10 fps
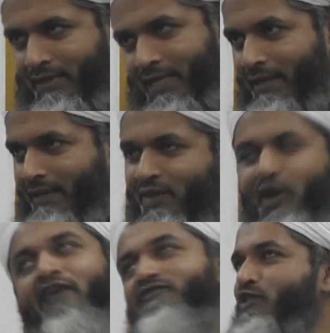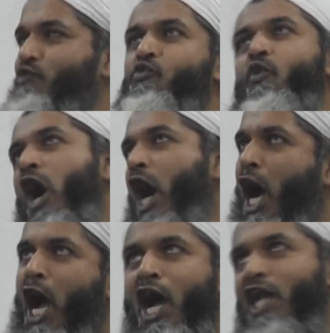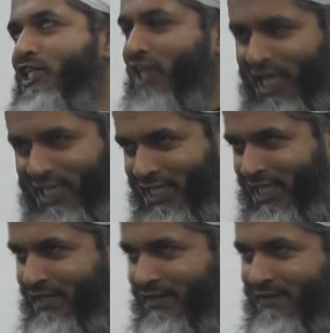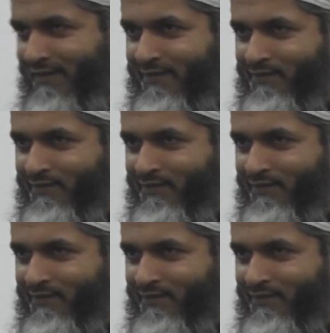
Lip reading: okay, they're after this one guy, yeah,